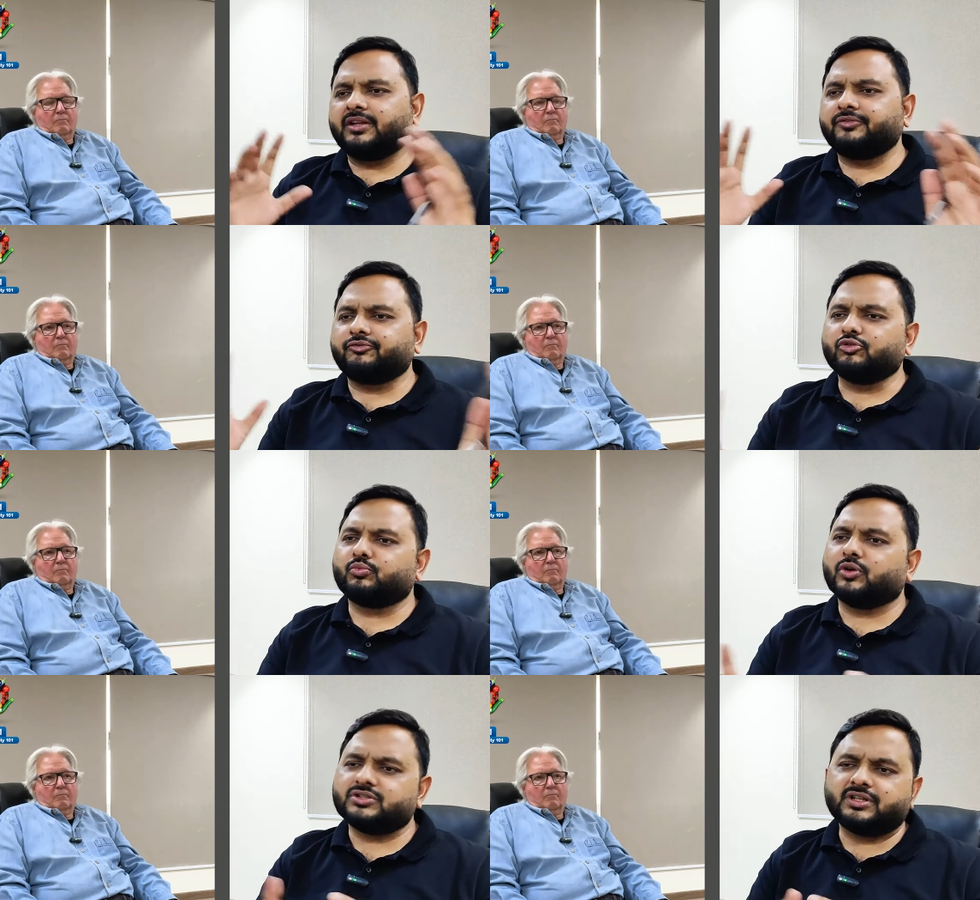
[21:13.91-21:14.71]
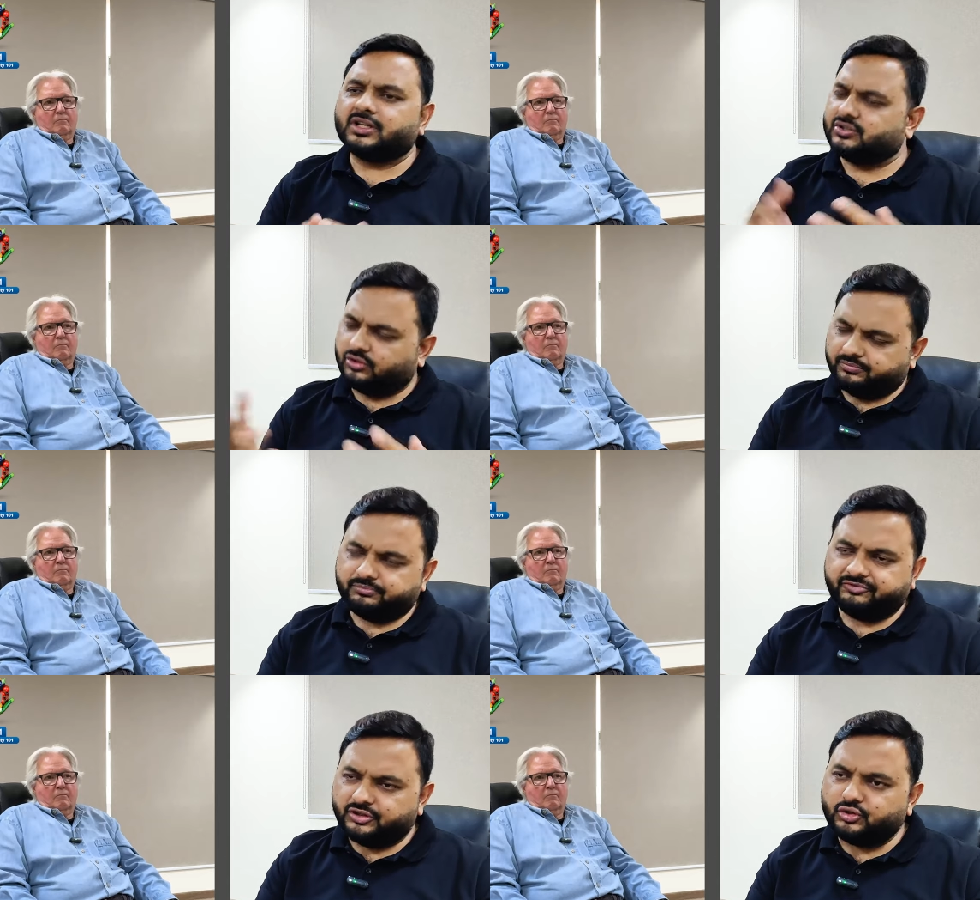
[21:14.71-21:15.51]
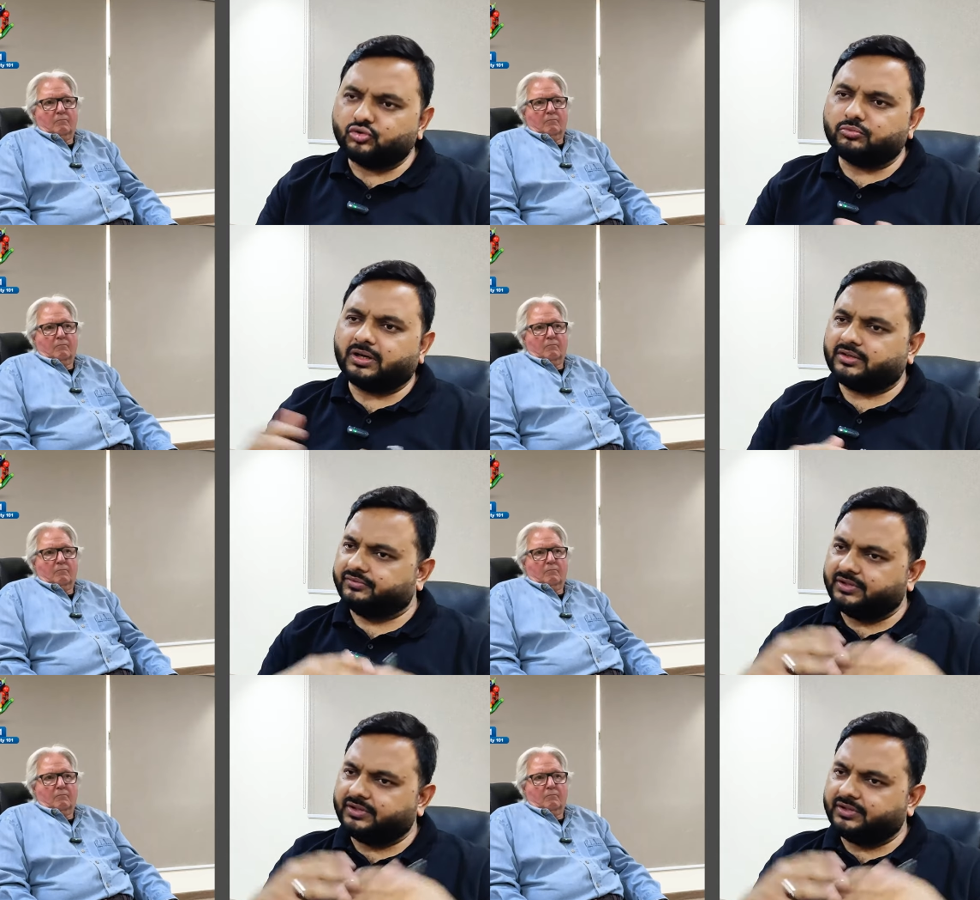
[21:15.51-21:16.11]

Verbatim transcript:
Speaker 1: any food poisoning case? Not with you, but